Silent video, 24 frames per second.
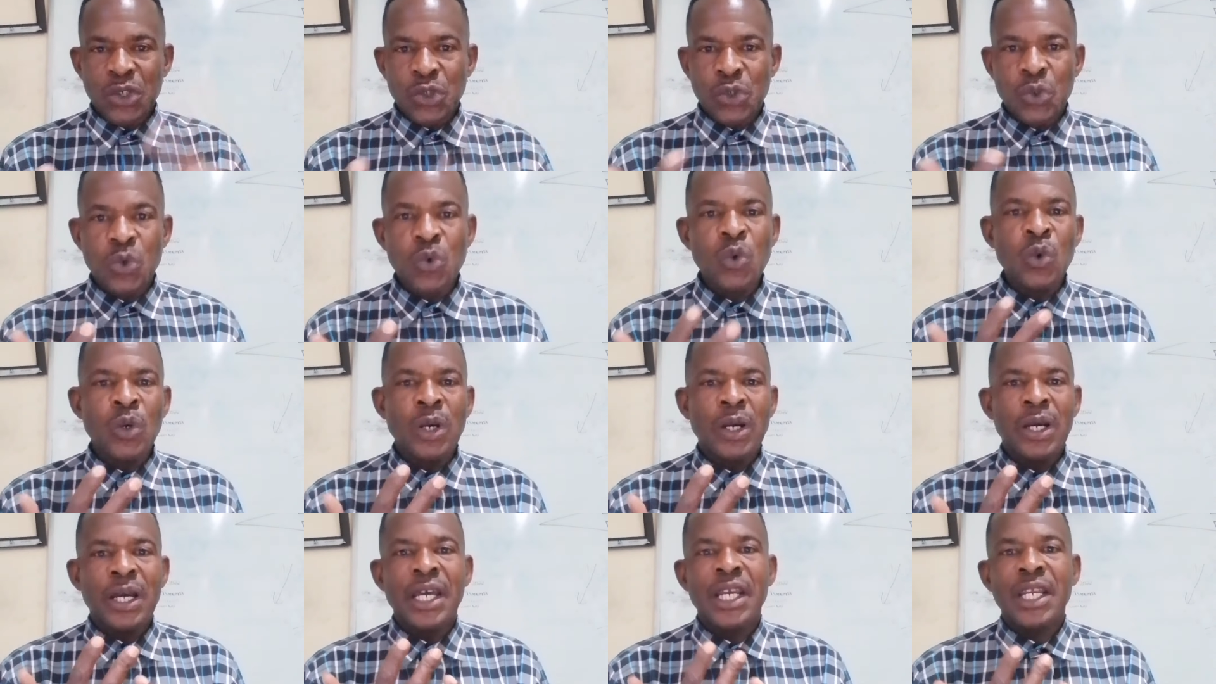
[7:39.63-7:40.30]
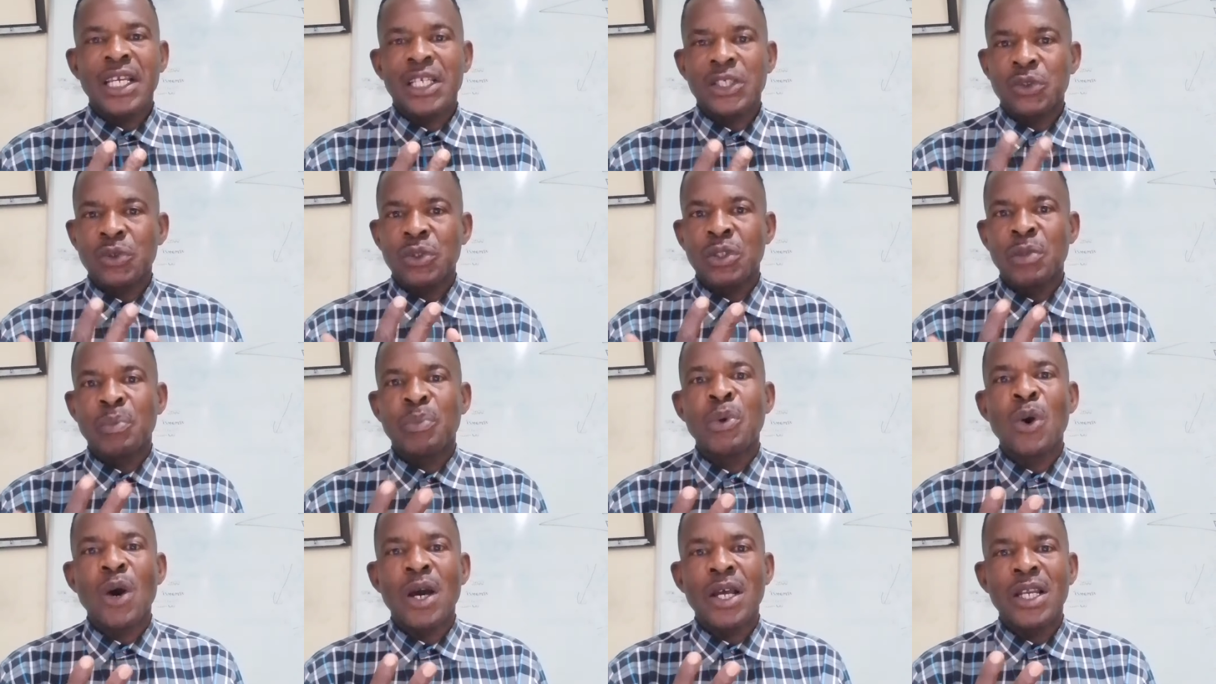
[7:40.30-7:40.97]
2, areas
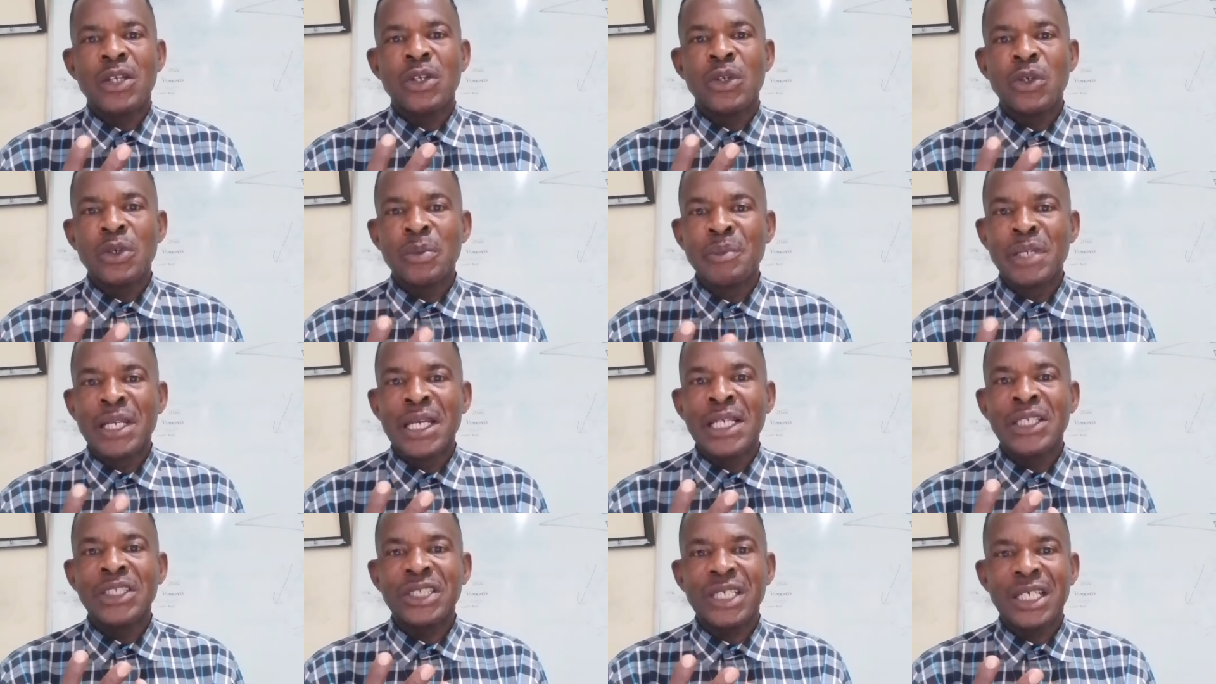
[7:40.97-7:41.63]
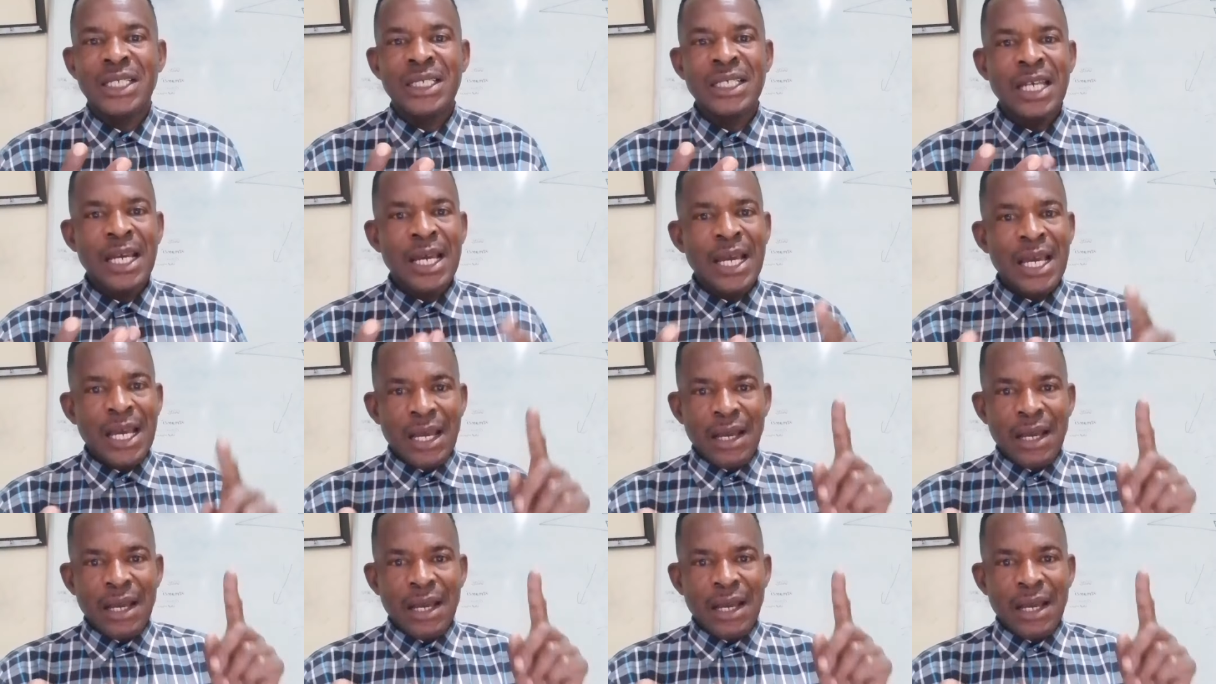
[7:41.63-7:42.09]
with poor illumination.